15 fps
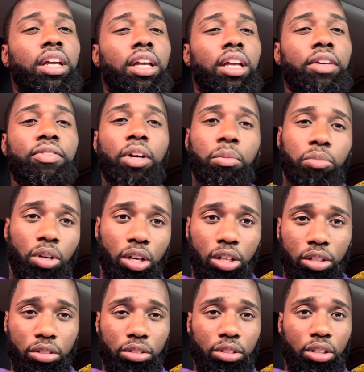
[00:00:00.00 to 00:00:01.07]
If I'm
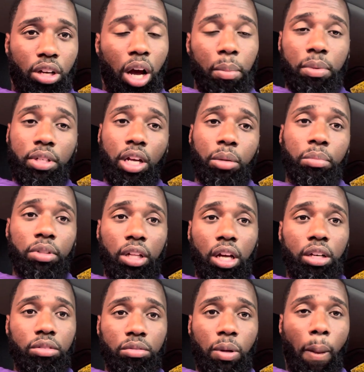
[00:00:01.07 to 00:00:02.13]
wrong, comment down
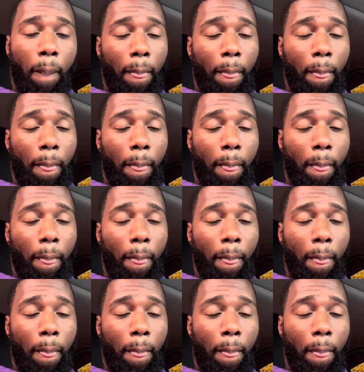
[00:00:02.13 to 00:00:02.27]
below.